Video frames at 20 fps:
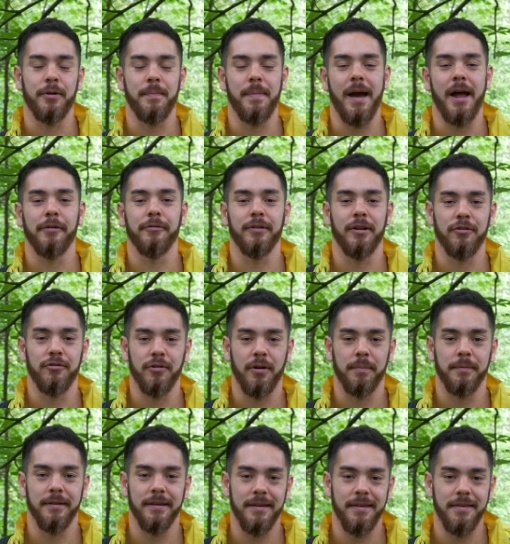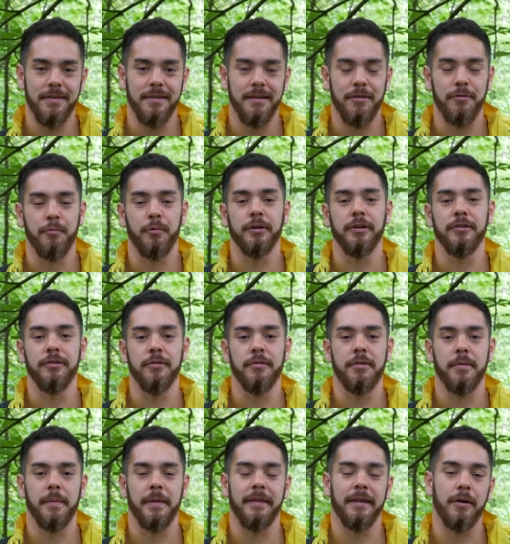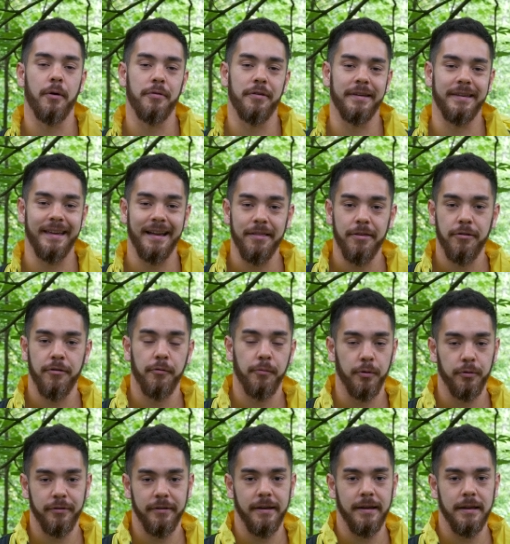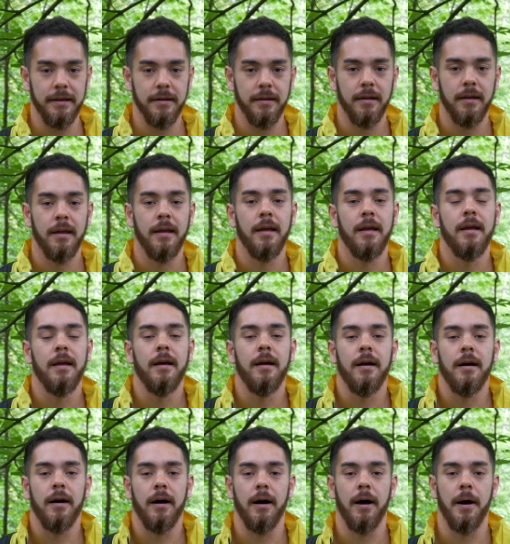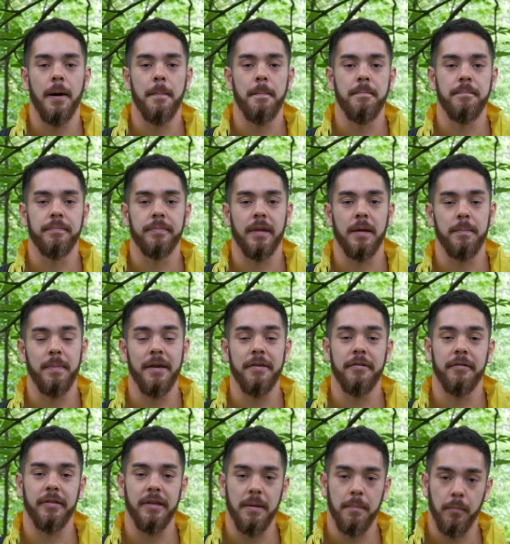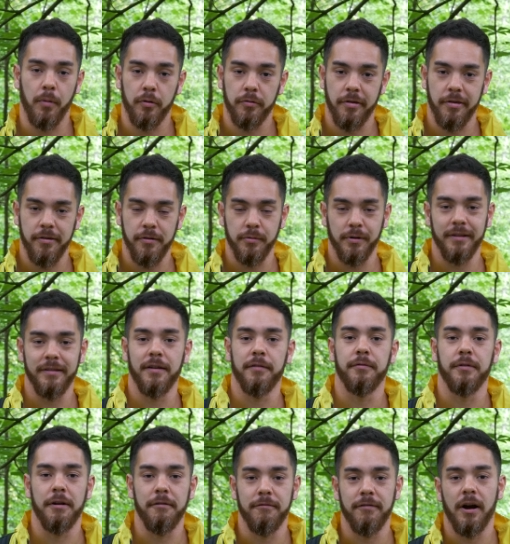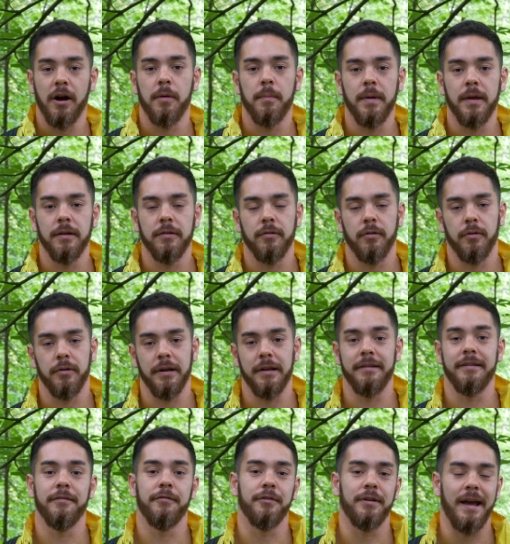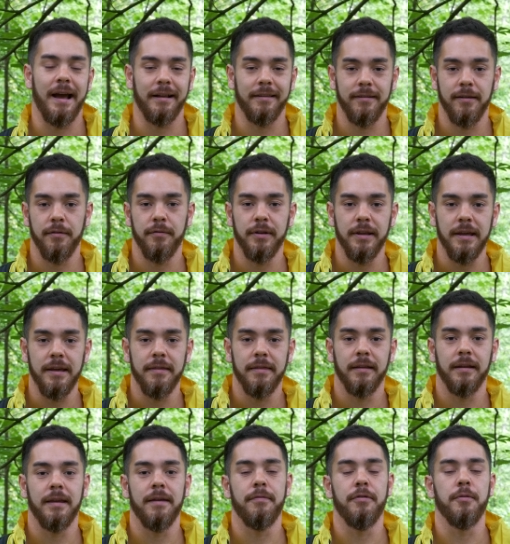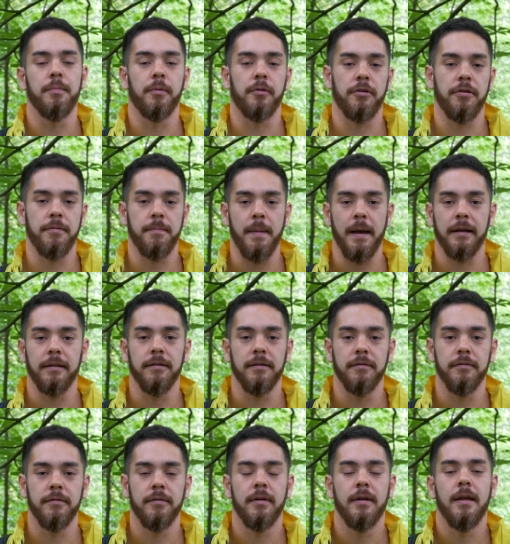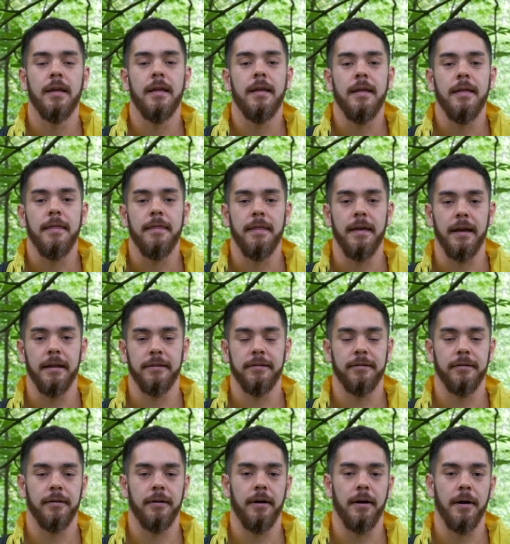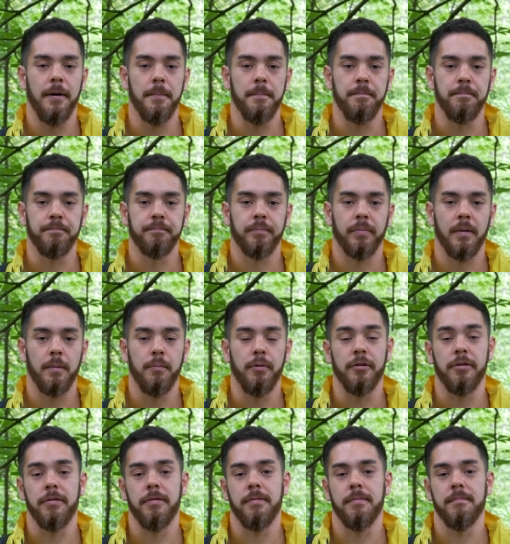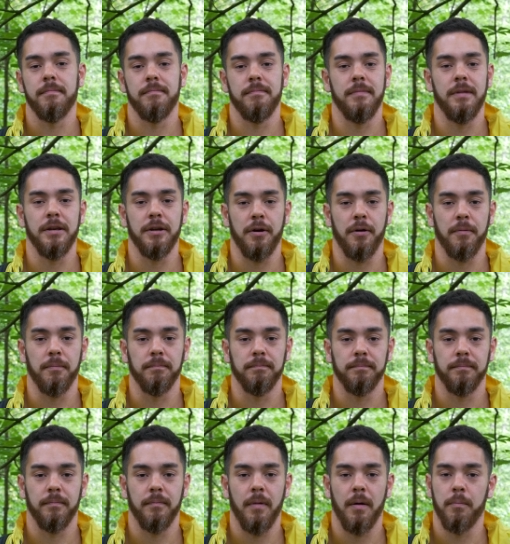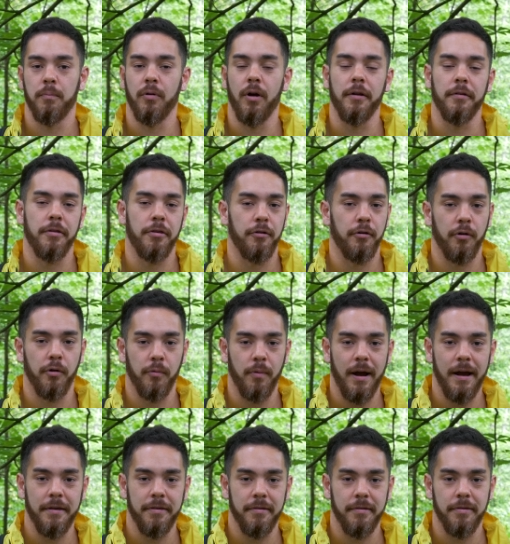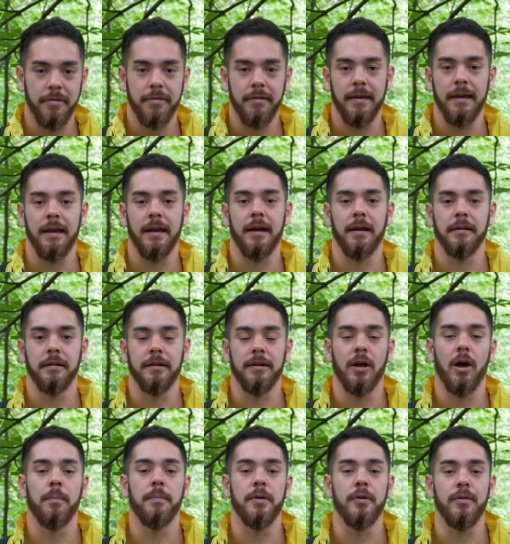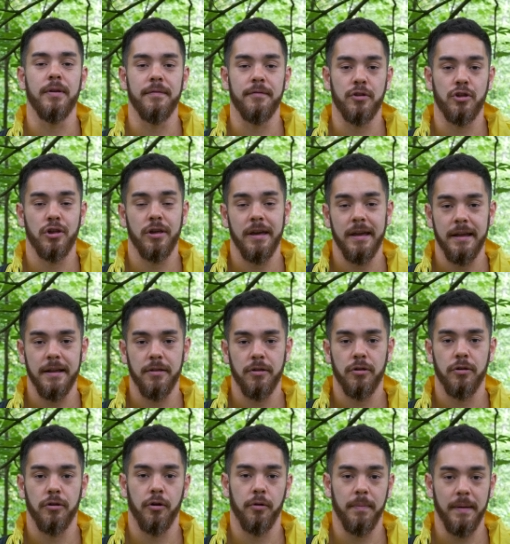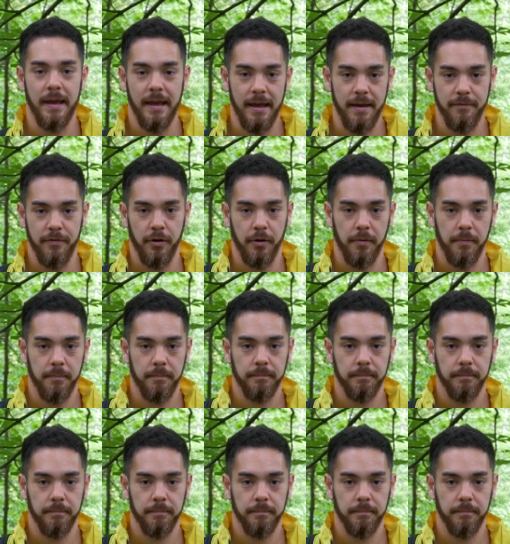what a pattern interrupt is. It's when you do something that goes against your routine, um, that basically immerses you in a different environment or in a different activity, that gives you perspective, that um, puts, you know, broadens your horizons and can help you even change your behavior.